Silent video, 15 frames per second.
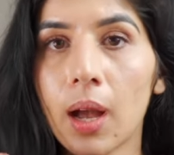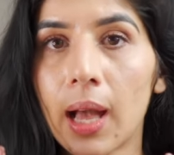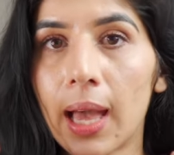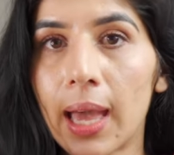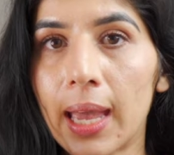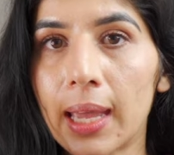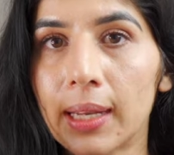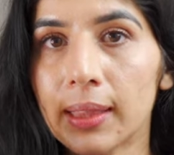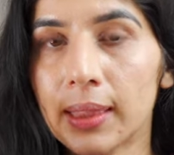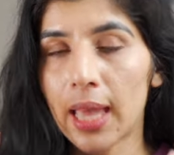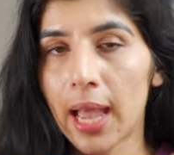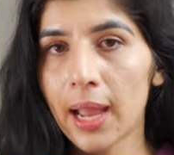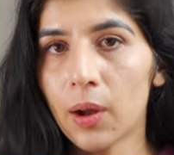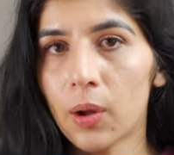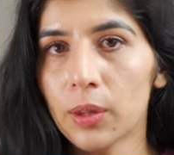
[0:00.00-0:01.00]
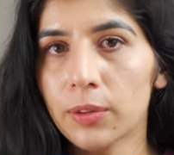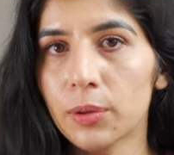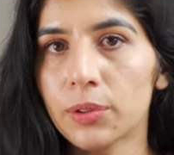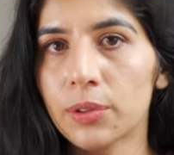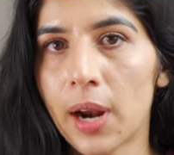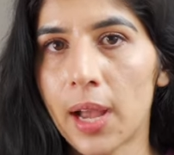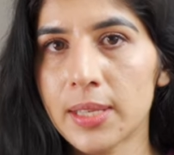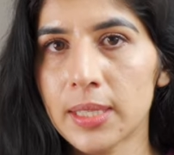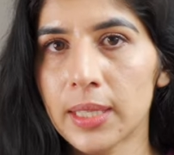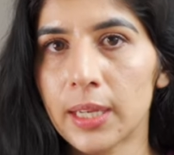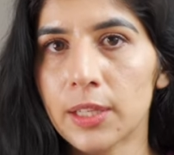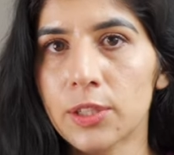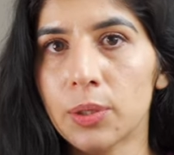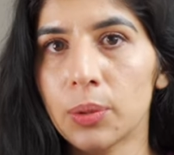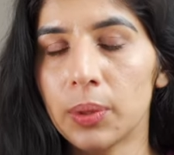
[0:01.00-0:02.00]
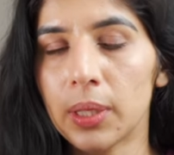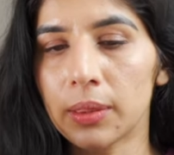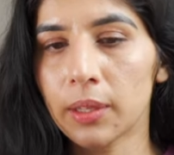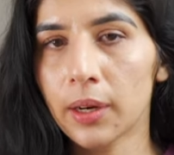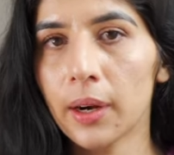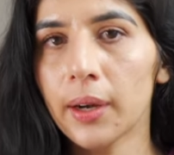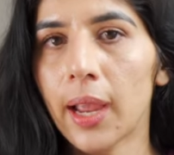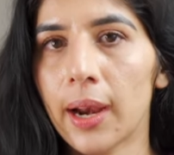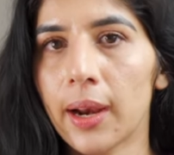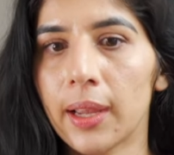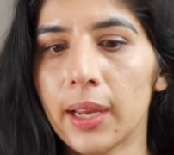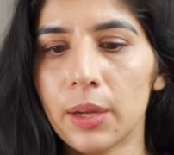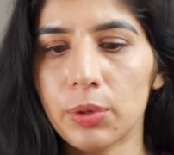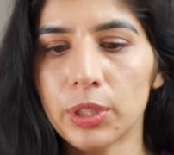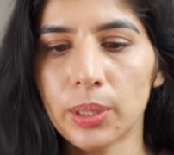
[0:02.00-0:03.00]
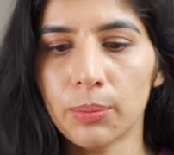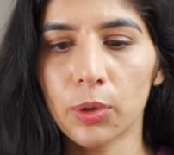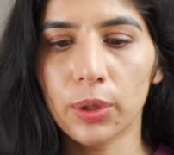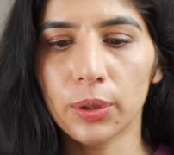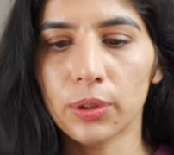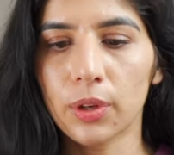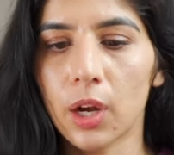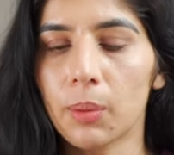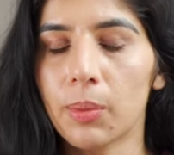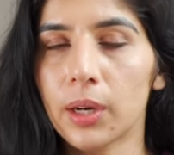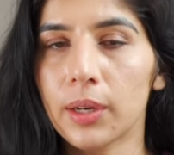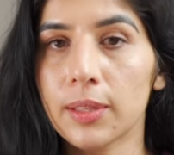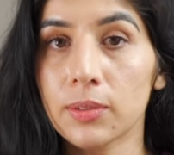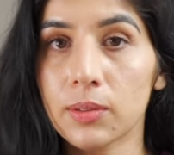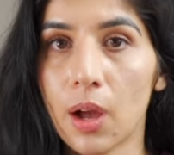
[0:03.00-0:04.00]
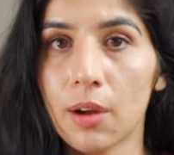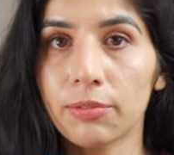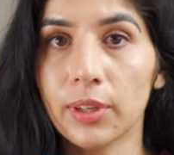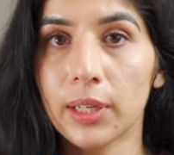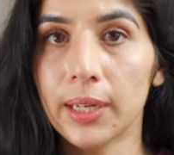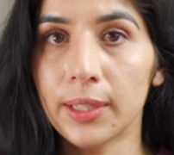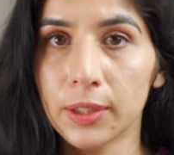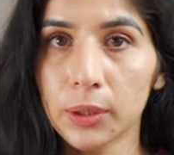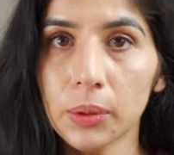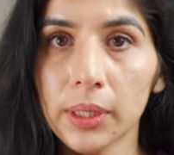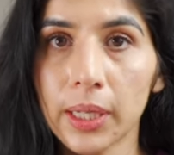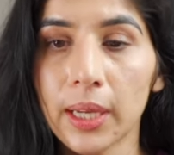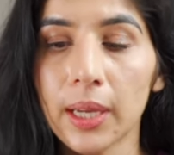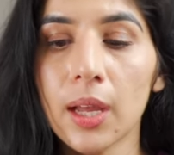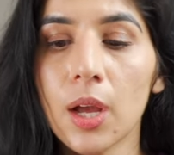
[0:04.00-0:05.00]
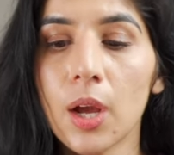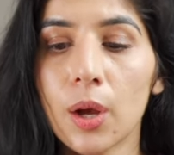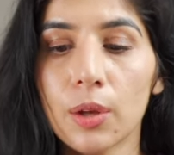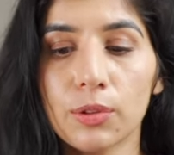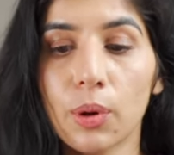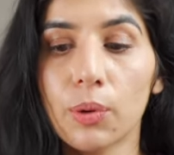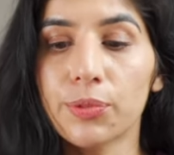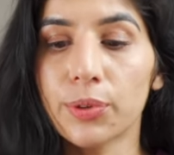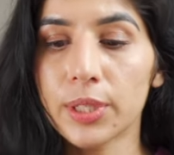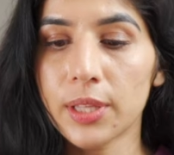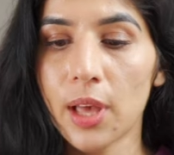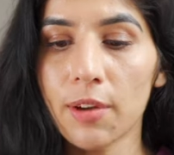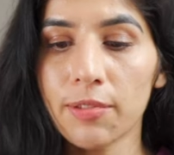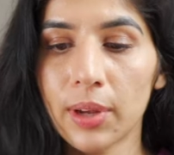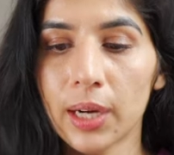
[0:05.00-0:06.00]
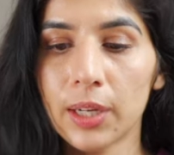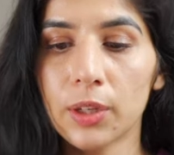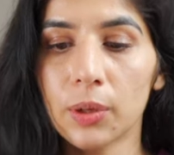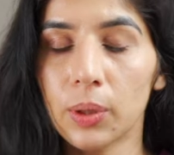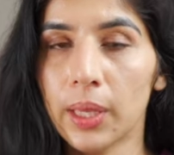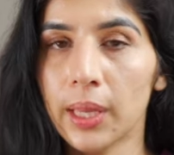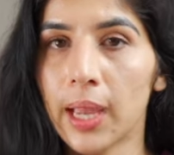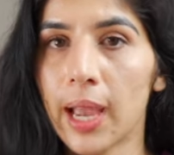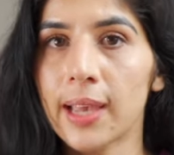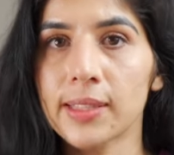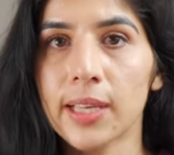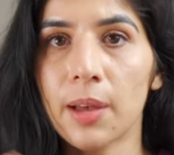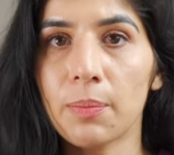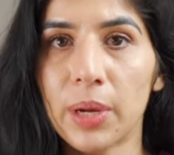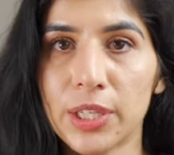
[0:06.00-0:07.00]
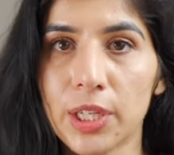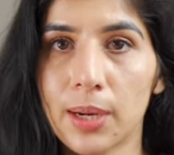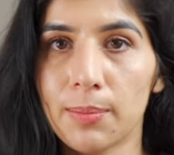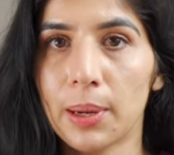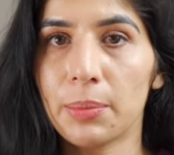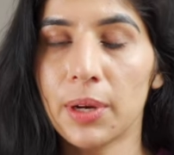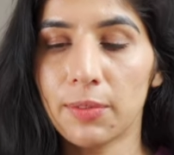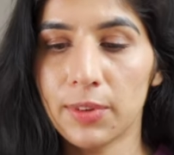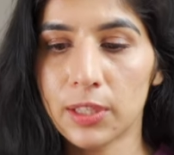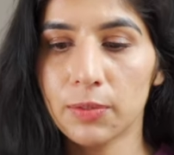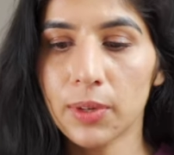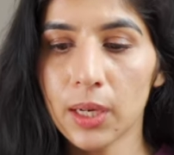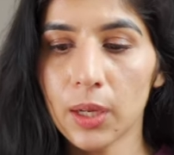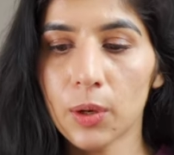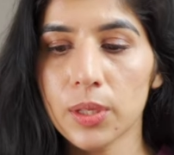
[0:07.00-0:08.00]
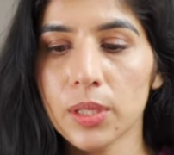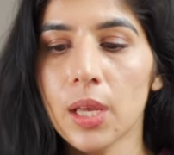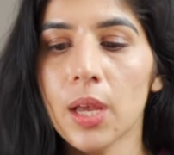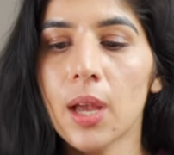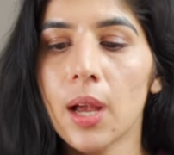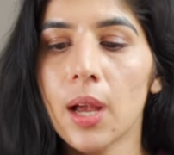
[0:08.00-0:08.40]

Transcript: And that also translates to the third category, which I'm going to talk about is software and tooling. So for software and tooling, as I have mentioned in my previous videos,